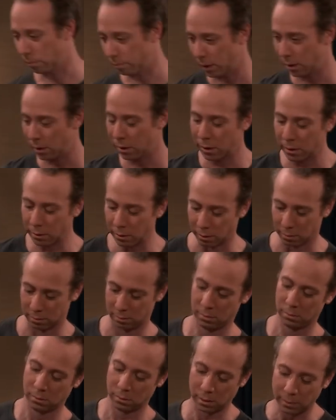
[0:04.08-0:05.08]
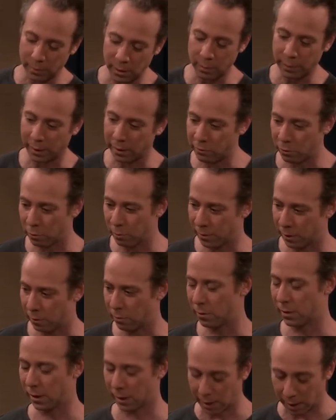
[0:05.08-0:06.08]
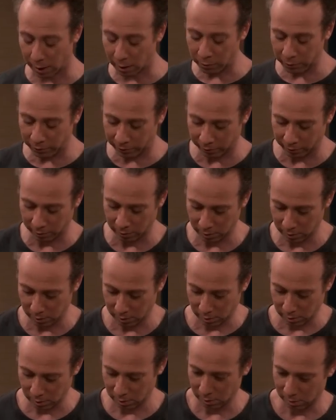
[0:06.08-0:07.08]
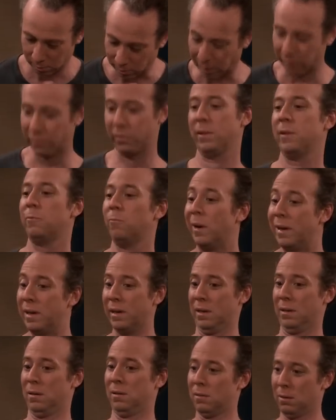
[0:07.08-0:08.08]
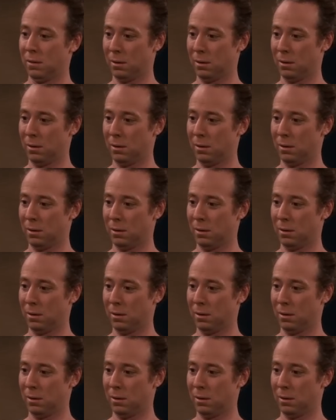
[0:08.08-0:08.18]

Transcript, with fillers: Me either. I'm in a bedroom and you're on a couch. I'm actually winning.